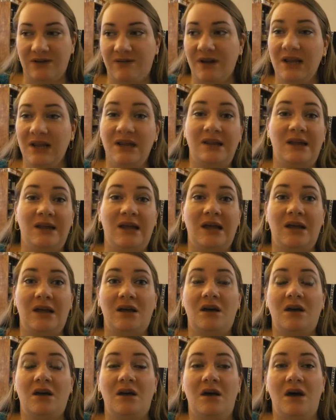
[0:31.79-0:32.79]
If
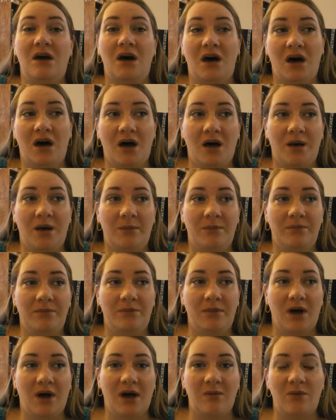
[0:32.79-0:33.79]
anything,
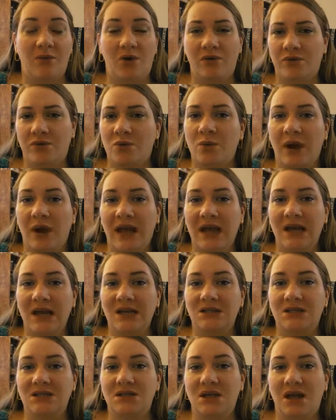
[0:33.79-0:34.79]
I'm
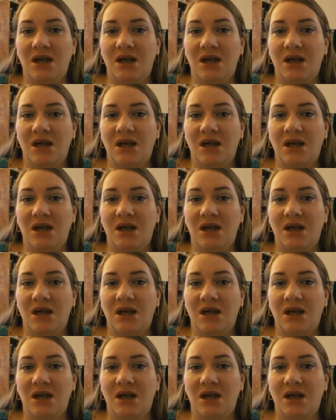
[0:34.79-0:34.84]
overweight,